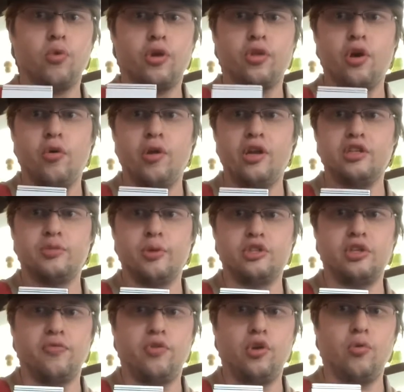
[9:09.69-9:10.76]
worth owning,
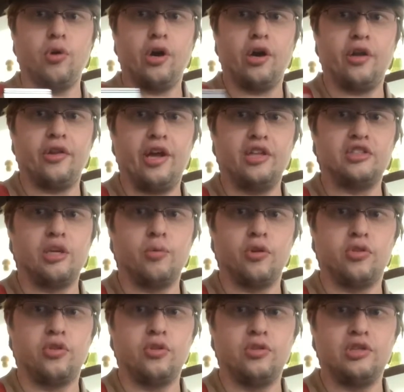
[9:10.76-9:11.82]
especially if you are a lightsaber
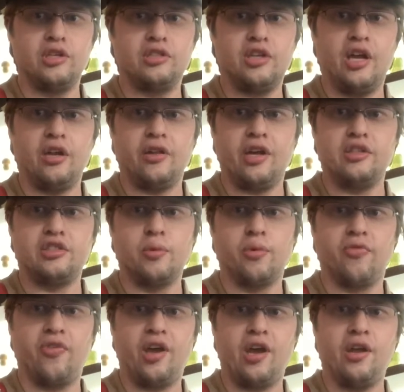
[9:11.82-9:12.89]
enthusiast and a lightsaber
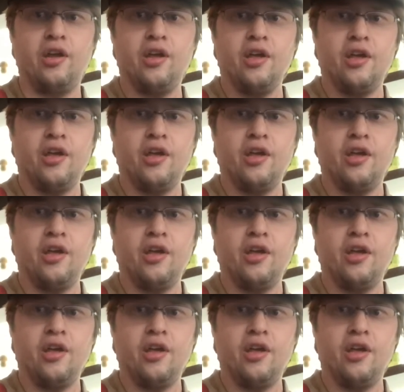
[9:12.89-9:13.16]
fan,